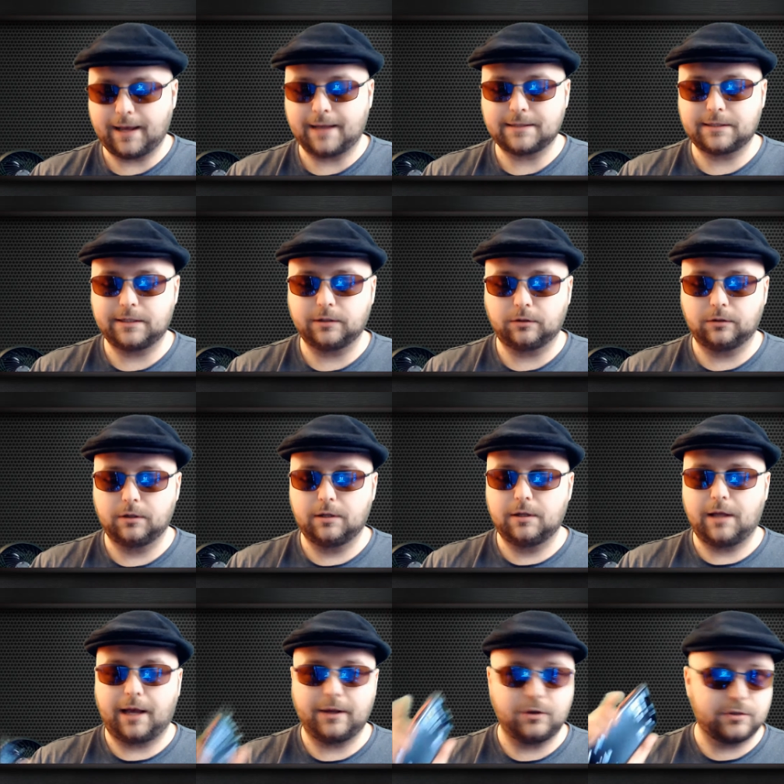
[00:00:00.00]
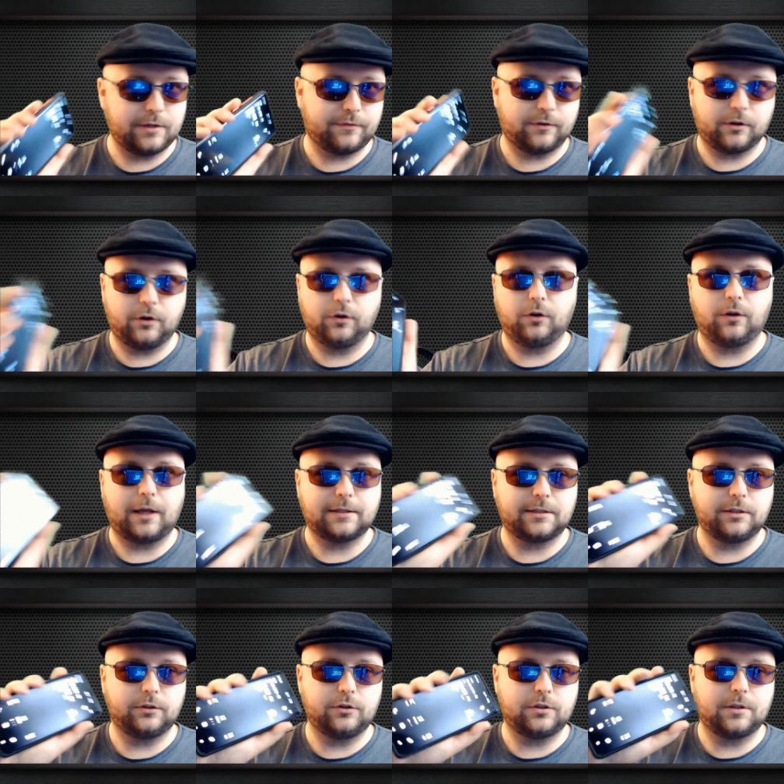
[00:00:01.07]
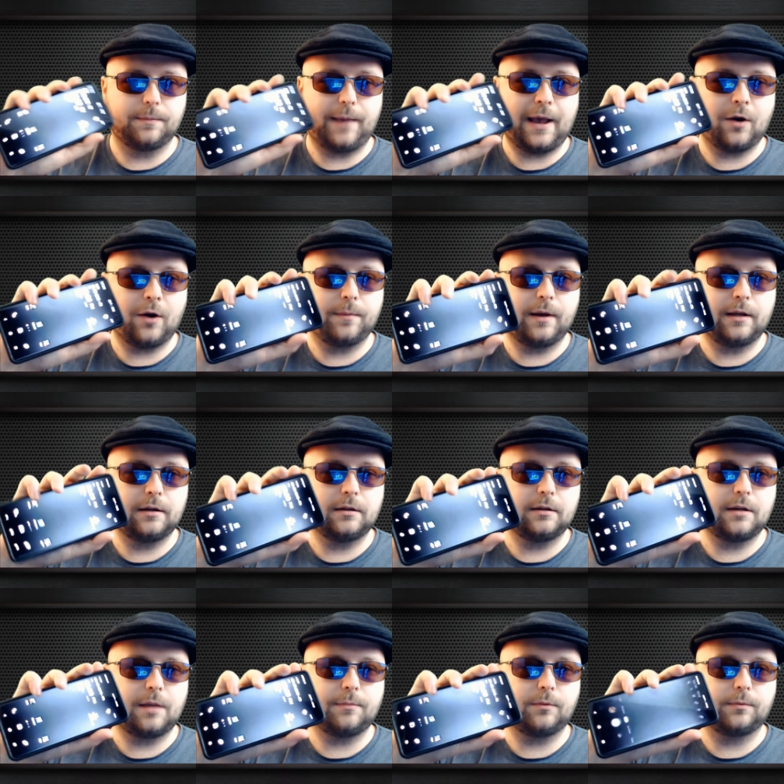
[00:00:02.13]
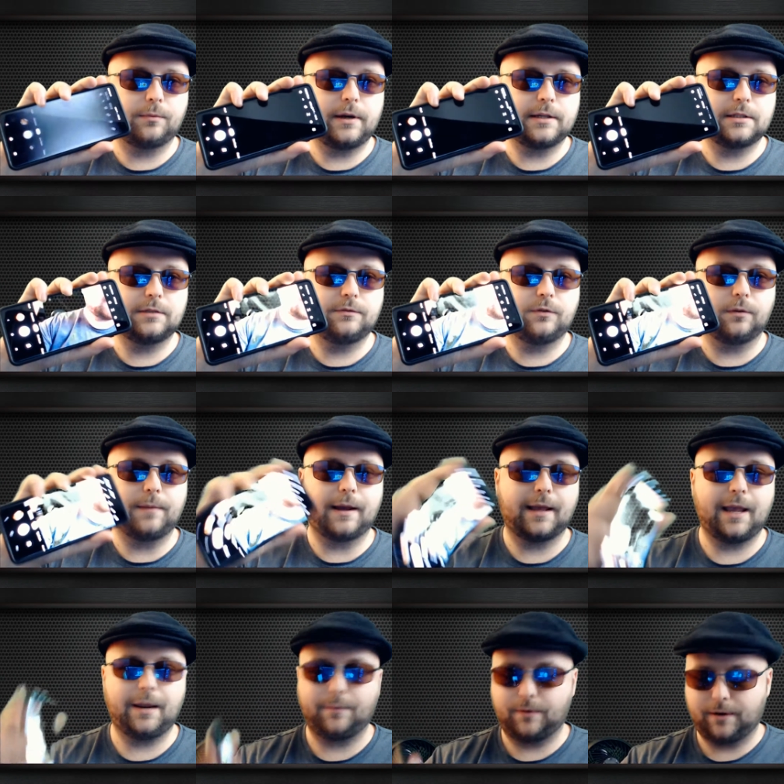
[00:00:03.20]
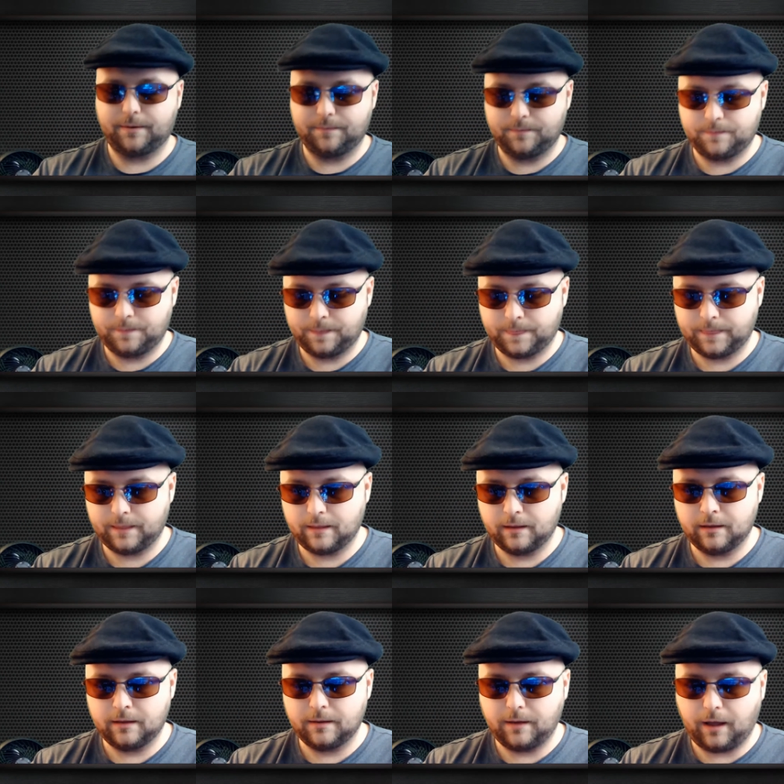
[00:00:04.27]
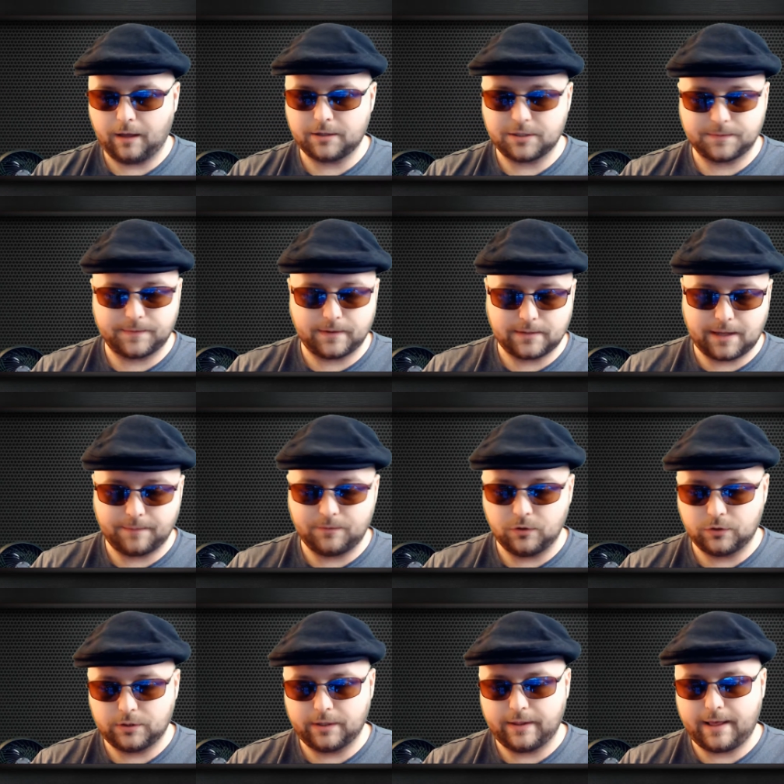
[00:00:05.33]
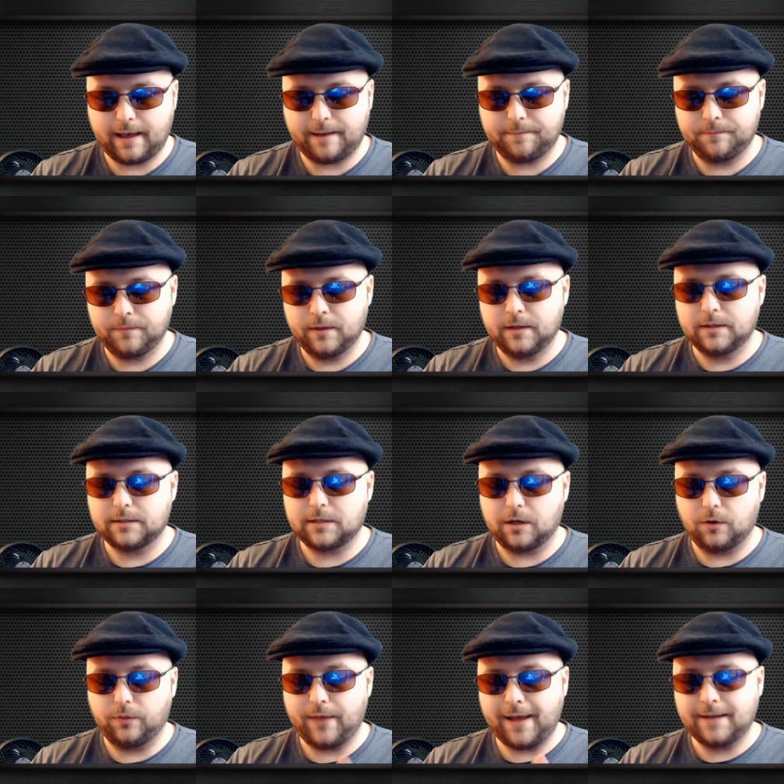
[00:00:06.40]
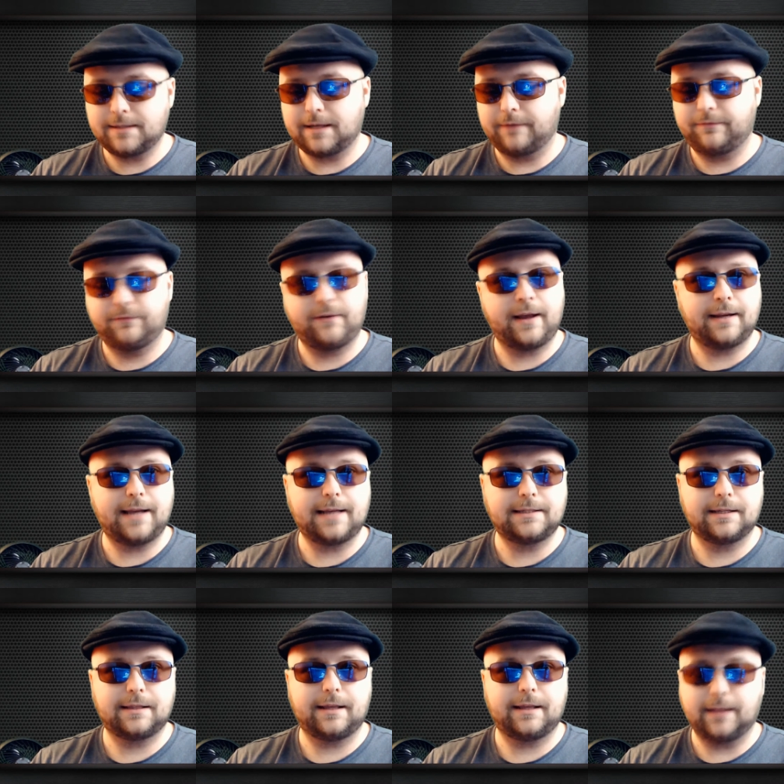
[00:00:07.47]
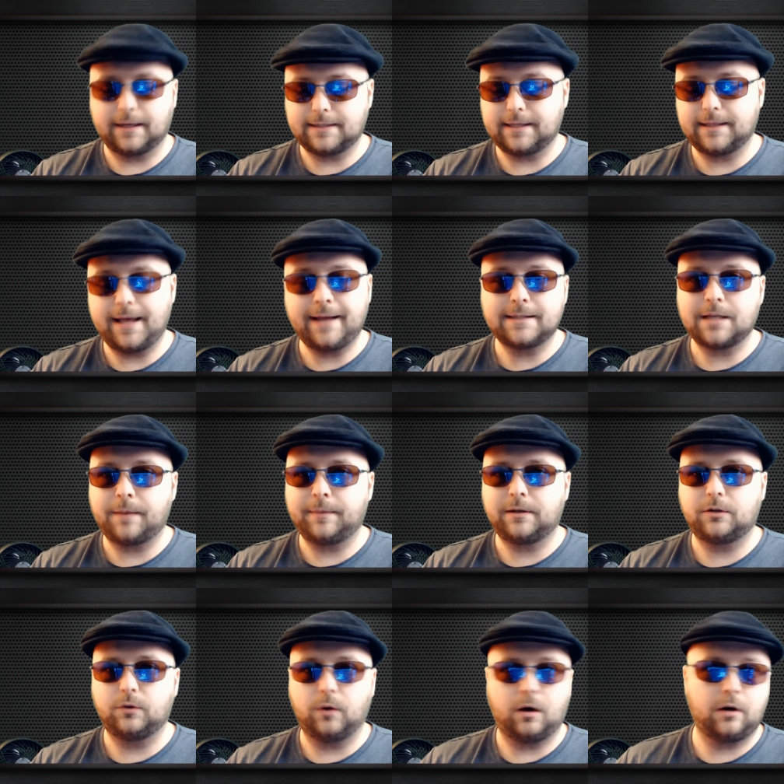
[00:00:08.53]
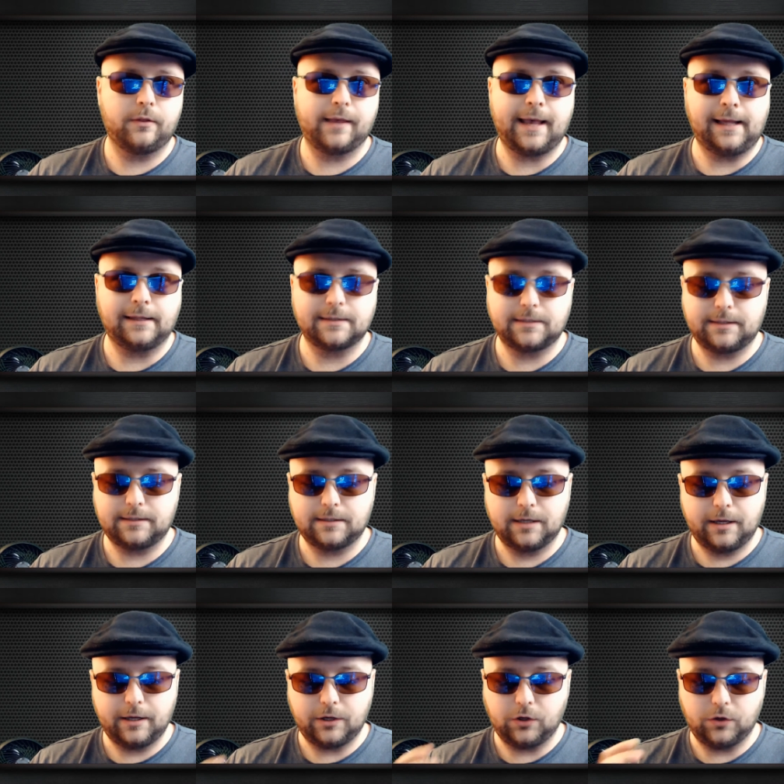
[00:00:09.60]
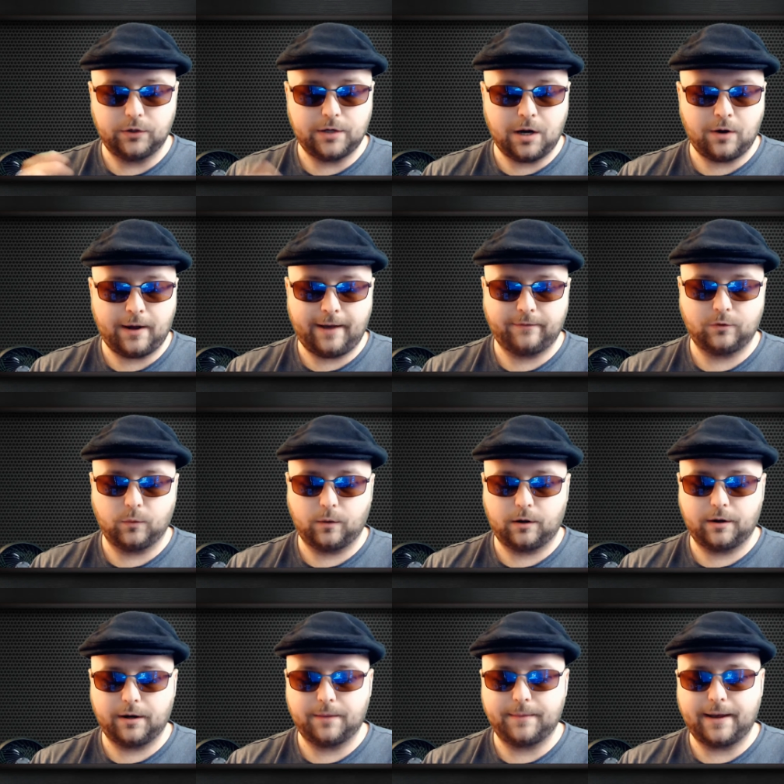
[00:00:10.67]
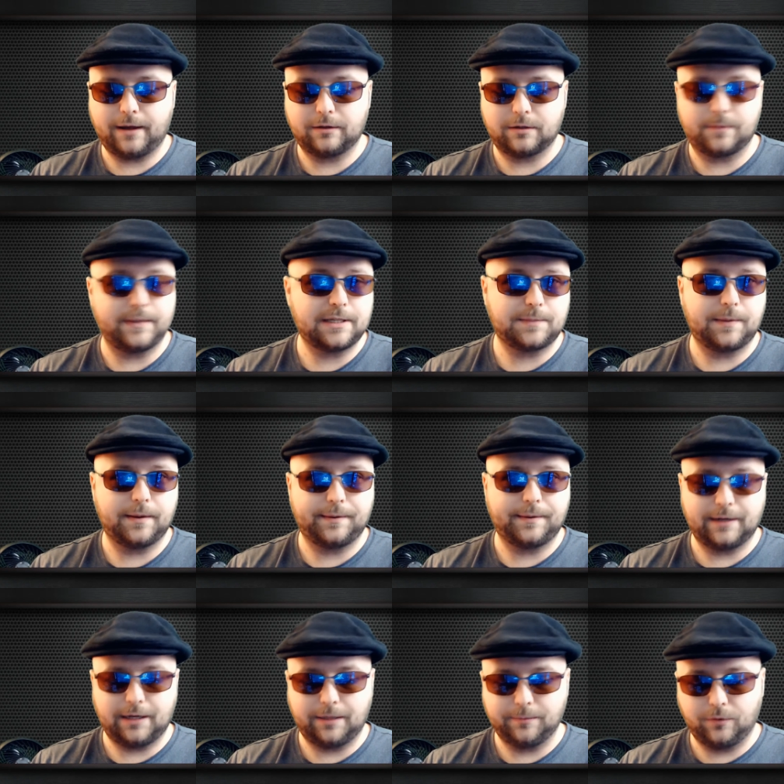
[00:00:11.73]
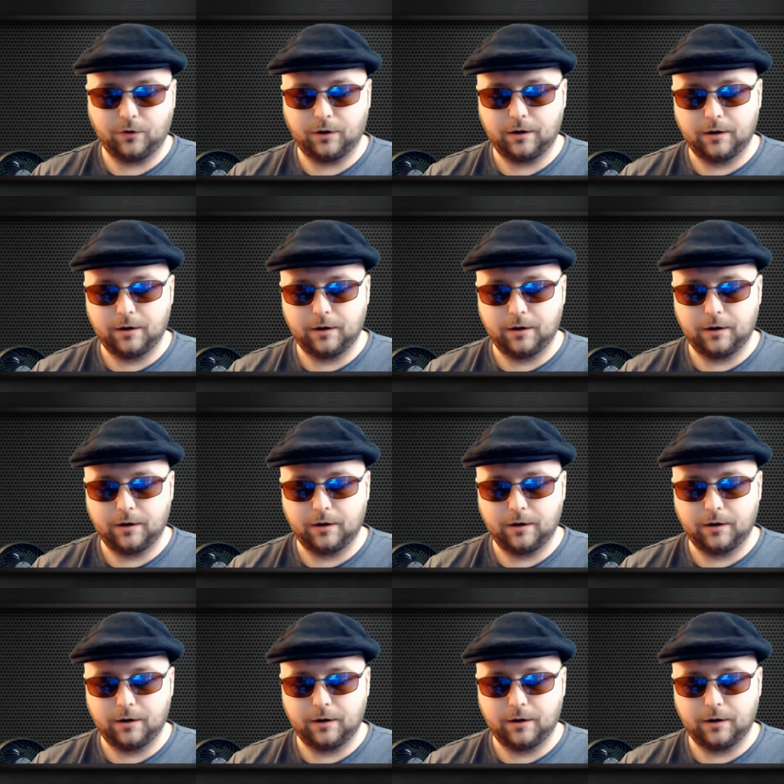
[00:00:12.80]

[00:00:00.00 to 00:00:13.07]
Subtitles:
I use it for Google. I still use the power button double press for my camera, just because I'm used to that. So that is a fantastic thing. Like I said, that is coming to all the Galaxies. You don't have to worry about the Bixby button anymore.